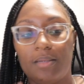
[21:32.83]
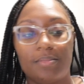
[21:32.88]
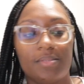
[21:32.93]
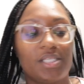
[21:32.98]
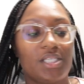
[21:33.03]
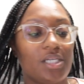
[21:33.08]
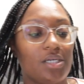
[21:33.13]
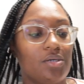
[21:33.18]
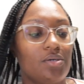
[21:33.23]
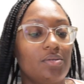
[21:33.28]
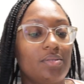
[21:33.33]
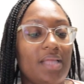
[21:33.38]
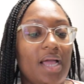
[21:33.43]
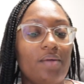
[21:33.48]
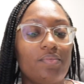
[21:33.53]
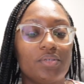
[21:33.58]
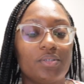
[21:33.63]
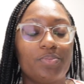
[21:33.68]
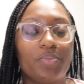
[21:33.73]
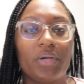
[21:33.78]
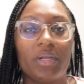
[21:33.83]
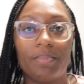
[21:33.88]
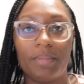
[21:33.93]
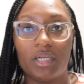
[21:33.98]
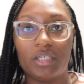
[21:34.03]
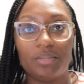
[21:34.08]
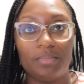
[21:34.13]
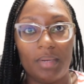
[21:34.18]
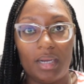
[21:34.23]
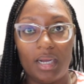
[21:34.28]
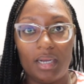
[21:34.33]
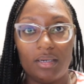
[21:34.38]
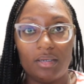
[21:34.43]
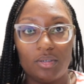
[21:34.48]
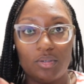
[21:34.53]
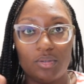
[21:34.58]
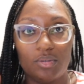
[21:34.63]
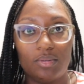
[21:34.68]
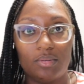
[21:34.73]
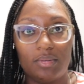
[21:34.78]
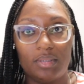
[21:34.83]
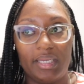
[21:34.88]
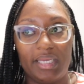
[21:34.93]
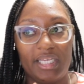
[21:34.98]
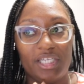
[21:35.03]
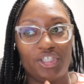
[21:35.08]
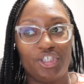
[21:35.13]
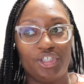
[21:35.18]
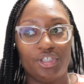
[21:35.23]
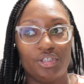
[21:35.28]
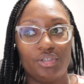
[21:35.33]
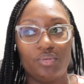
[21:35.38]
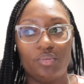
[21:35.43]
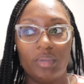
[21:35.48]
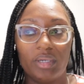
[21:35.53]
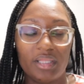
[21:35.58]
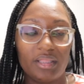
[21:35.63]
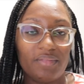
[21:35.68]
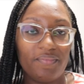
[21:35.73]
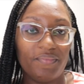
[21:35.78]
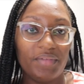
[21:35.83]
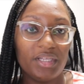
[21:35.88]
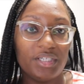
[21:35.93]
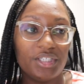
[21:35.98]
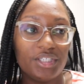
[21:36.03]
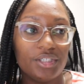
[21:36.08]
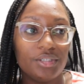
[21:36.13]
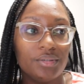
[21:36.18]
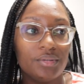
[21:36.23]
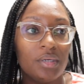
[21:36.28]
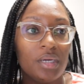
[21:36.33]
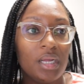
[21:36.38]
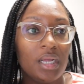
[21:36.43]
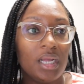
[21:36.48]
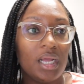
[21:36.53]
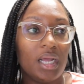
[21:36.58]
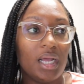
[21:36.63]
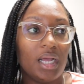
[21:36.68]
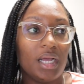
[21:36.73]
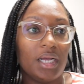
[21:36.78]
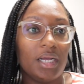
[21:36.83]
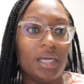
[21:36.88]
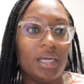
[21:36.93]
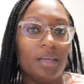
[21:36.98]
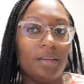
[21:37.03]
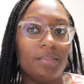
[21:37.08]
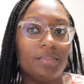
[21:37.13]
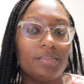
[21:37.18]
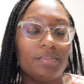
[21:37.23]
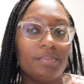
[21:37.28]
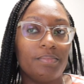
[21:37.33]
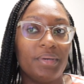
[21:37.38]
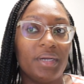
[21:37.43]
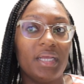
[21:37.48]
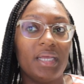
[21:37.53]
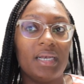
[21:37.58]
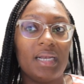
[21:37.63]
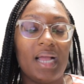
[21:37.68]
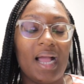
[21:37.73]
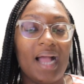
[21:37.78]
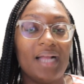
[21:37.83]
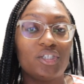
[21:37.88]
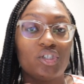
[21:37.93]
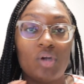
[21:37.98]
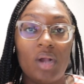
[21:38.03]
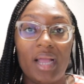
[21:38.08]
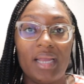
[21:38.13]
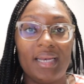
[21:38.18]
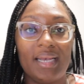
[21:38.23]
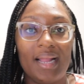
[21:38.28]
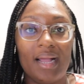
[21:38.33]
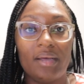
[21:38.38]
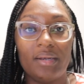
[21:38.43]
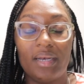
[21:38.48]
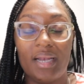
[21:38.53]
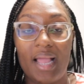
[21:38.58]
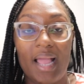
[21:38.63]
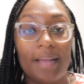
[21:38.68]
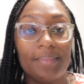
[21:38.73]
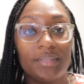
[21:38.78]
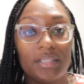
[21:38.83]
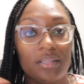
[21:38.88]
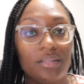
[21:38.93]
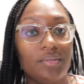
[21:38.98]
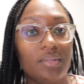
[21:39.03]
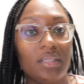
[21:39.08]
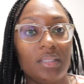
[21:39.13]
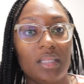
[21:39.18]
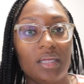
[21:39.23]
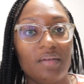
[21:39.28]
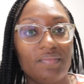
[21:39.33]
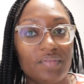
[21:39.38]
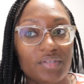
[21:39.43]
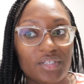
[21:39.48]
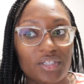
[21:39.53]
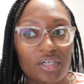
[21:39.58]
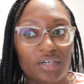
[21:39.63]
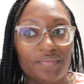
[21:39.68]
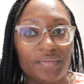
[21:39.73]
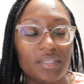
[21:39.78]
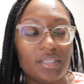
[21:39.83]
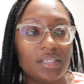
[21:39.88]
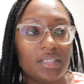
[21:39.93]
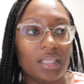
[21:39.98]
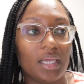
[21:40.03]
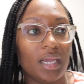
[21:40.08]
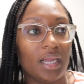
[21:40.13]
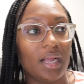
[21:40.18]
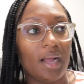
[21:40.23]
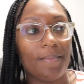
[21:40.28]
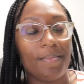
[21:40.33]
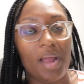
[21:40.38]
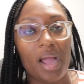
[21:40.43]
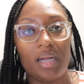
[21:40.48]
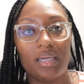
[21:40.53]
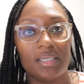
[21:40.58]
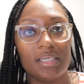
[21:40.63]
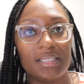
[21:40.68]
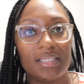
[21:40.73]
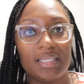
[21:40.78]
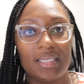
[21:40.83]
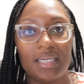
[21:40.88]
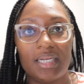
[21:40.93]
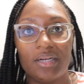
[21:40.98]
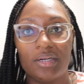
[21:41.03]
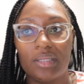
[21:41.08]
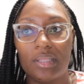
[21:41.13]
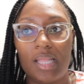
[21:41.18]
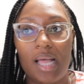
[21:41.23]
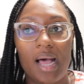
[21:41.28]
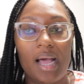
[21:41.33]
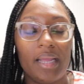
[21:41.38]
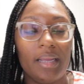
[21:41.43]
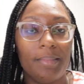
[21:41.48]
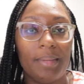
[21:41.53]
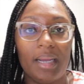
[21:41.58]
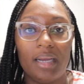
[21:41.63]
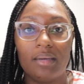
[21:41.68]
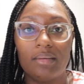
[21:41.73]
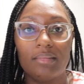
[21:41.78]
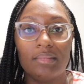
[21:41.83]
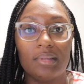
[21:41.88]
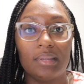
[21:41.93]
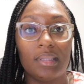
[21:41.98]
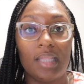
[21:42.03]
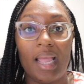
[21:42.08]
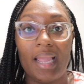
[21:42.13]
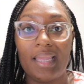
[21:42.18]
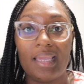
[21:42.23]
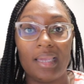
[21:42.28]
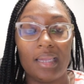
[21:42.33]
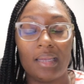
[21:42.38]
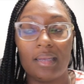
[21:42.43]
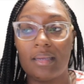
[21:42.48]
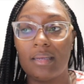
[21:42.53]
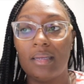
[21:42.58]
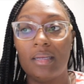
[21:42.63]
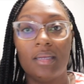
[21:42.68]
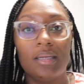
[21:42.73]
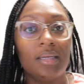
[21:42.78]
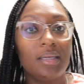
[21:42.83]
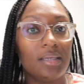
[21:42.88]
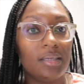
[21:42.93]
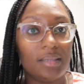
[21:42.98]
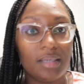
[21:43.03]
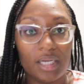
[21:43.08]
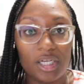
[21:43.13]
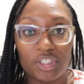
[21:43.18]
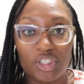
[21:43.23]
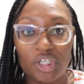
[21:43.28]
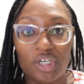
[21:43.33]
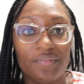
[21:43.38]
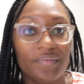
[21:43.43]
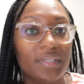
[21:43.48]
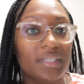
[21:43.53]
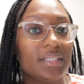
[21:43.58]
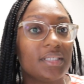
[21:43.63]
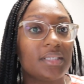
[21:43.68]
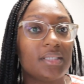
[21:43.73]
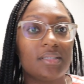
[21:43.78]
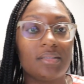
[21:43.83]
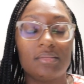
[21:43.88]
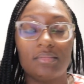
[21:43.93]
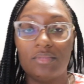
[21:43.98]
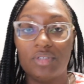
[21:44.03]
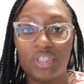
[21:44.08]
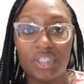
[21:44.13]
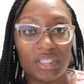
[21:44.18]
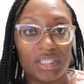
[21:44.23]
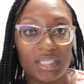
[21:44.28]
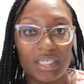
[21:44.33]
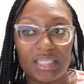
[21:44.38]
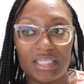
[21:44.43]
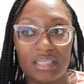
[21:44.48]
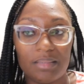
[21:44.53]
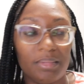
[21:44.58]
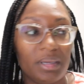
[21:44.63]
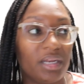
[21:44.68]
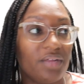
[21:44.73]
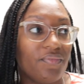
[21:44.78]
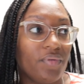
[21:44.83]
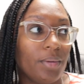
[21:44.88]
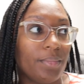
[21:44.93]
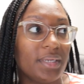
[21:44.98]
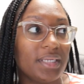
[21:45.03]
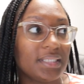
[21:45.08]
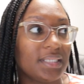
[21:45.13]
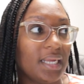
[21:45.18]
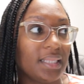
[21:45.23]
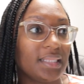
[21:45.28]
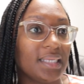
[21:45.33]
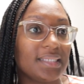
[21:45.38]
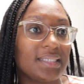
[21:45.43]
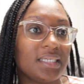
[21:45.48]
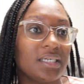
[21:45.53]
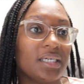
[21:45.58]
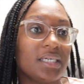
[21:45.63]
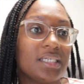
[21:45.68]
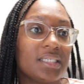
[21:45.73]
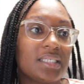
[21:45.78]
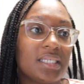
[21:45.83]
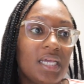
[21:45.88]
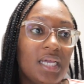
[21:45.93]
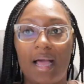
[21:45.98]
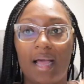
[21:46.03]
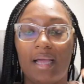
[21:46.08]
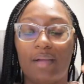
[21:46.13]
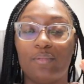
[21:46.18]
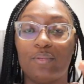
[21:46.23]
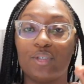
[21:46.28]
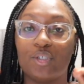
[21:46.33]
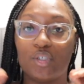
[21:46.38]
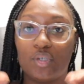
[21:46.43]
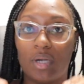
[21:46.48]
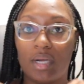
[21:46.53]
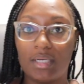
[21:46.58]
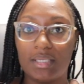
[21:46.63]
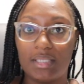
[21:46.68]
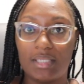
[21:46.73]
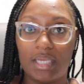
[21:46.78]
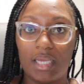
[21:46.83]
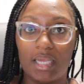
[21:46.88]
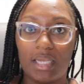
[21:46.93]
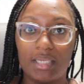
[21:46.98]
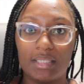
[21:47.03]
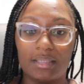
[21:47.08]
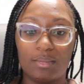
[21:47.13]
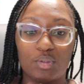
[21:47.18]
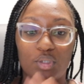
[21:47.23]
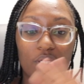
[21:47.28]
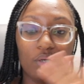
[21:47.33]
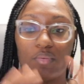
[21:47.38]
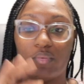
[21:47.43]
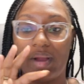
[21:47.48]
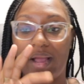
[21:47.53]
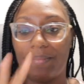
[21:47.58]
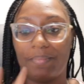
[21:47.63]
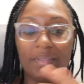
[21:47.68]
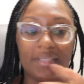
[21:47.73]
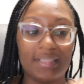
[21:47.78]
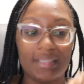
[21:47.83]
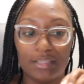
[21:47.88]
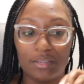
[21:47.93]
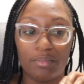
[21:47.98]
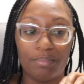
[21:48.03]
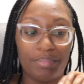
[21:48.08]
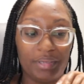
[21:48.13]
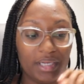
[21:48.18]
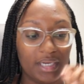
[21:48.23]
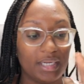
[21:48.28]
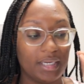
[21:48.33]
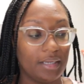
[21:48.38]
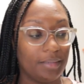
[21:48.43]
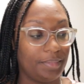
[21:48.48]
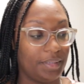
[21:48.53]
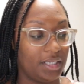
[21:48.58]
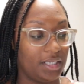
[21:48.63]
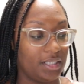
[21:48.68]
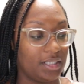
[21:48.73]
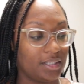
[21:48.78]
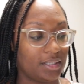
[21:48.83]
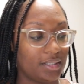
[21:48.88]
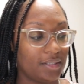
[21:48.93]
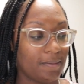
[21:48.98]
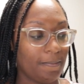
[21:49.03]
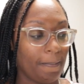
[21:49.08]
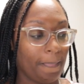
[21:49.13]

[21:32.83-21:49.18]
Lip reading: So that was pretty much my whole issue with Vendoo. But I tried it out and I absolutely love the service. Like, I'm not gonna sit here and lie about liking a service just to get some money from it. It's not that serious. I was trying to say, because I'm trying to wrap this little bit up, is